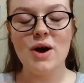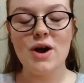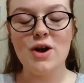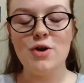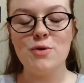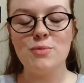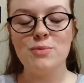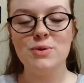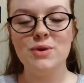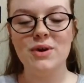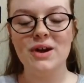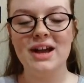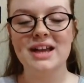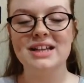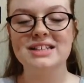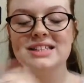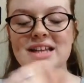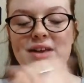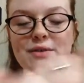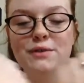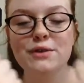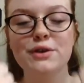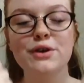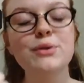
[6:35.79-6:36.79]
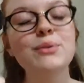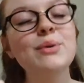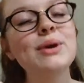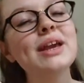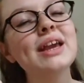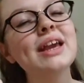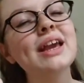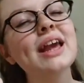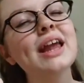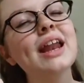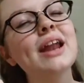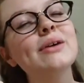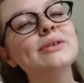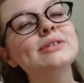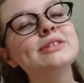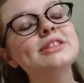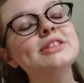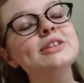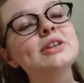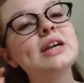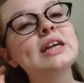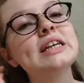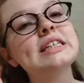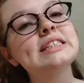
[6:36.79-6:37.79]
I hope you guys have a good week, and I will
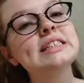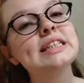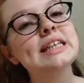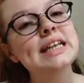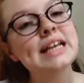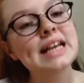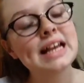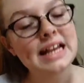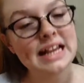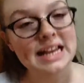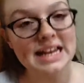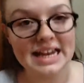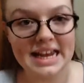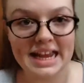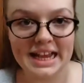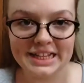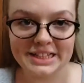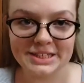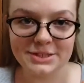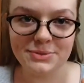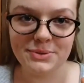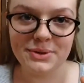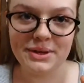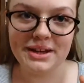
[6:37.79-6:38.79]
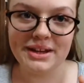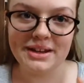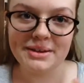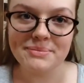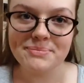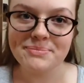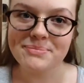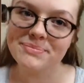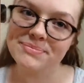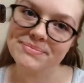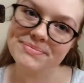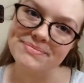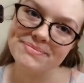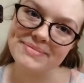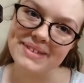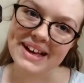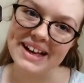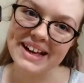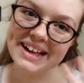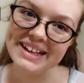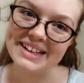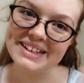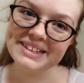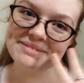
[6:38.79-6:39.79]
see you guys next week.
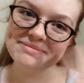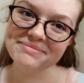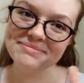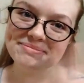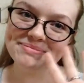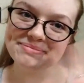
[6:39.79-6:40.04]
Bye!